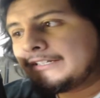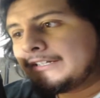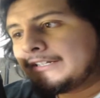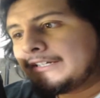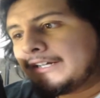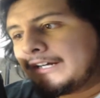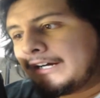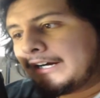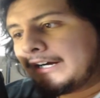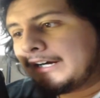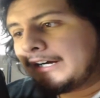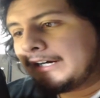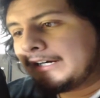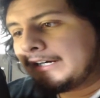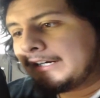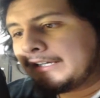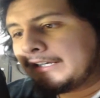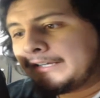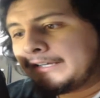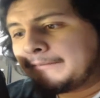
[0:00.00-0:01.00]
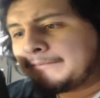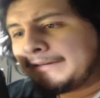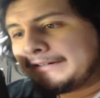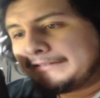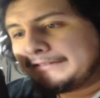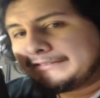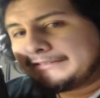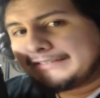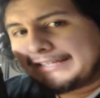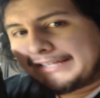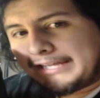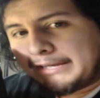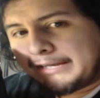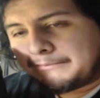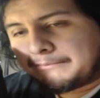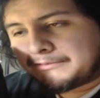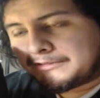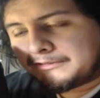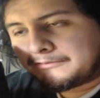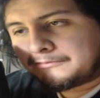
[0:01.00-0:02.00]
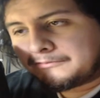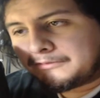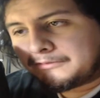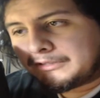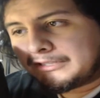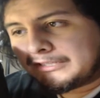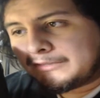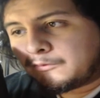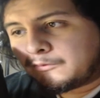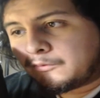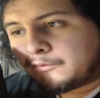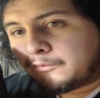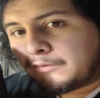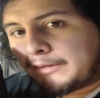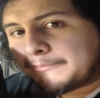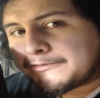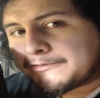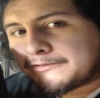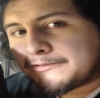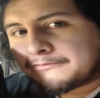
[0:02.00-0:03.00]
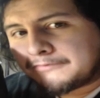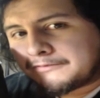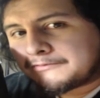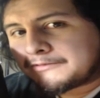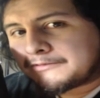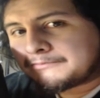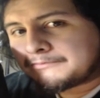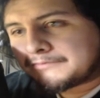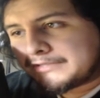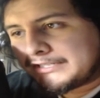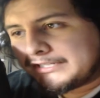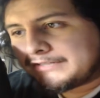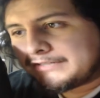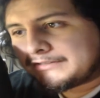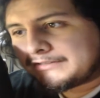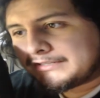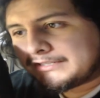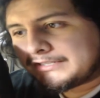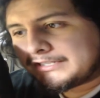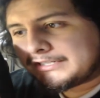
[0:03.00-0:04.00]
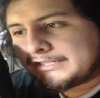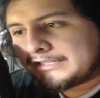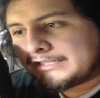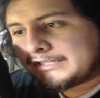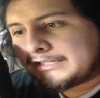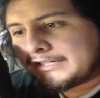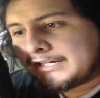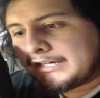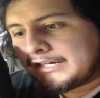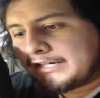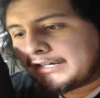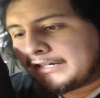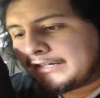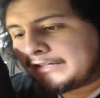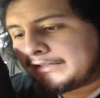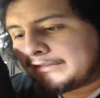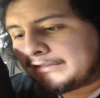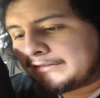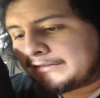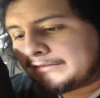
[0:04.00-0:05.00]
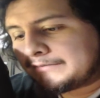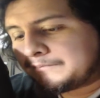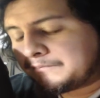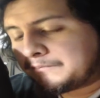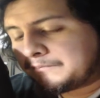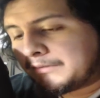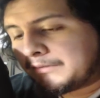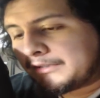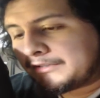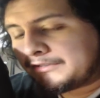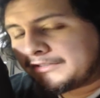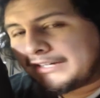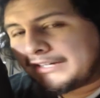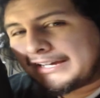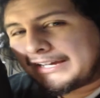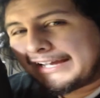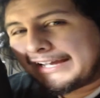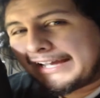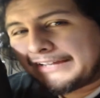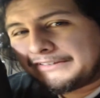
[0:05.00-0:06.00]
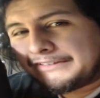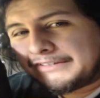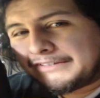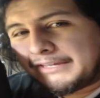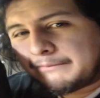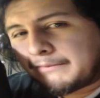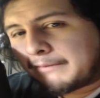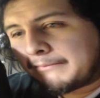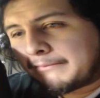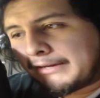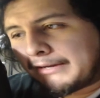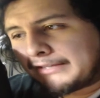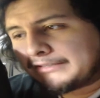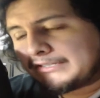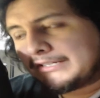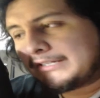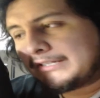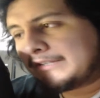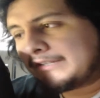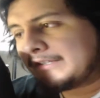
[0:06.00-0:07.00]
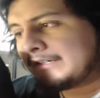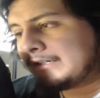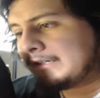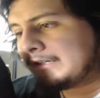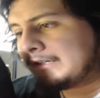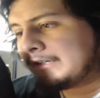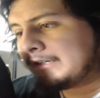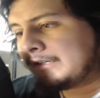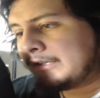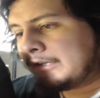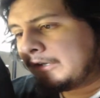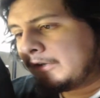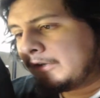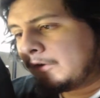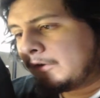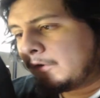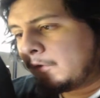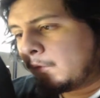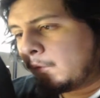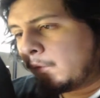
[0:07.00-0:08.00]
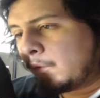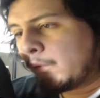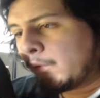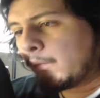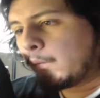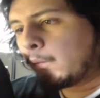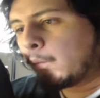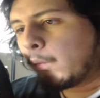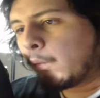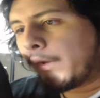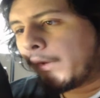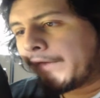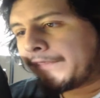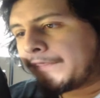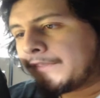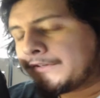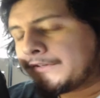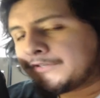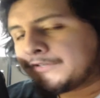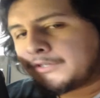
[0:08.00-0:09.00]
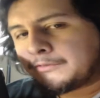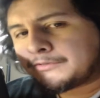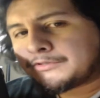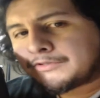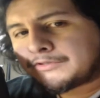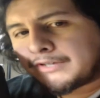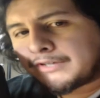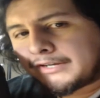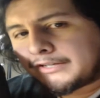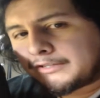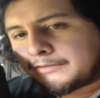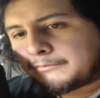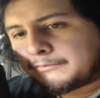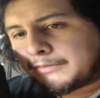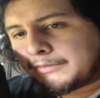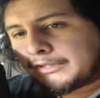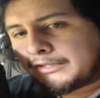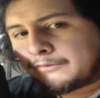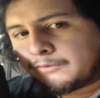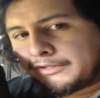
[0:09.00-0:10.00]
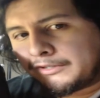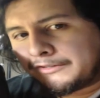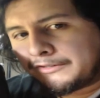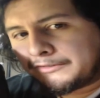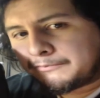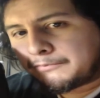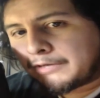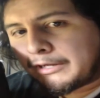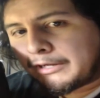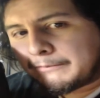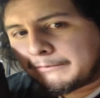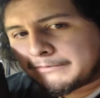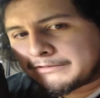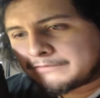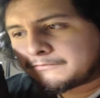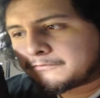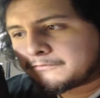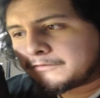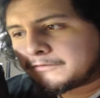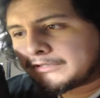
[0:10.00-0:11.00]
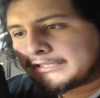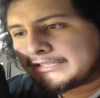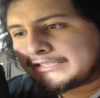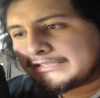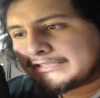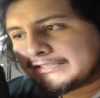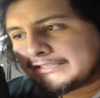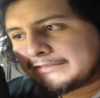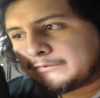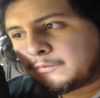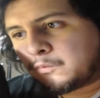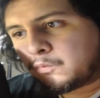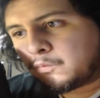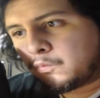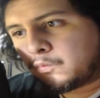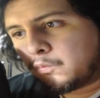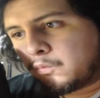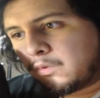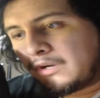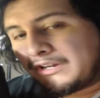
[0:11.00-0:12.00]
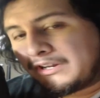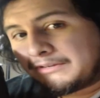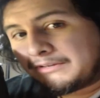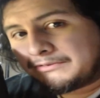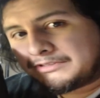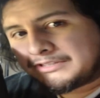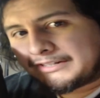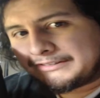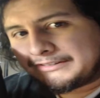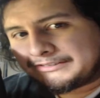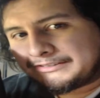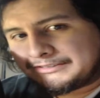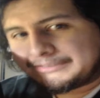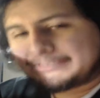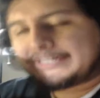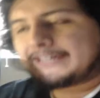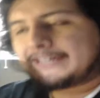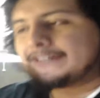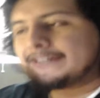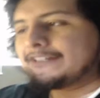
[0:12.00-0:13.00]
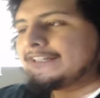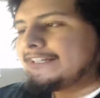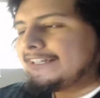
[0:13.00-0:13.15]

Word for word: Uh, compared to like episode one, episode one was pretty cringy uh, because you ha I had to get my mindset in the what the show was trying to be, what its premise was, and what it was trying to entail.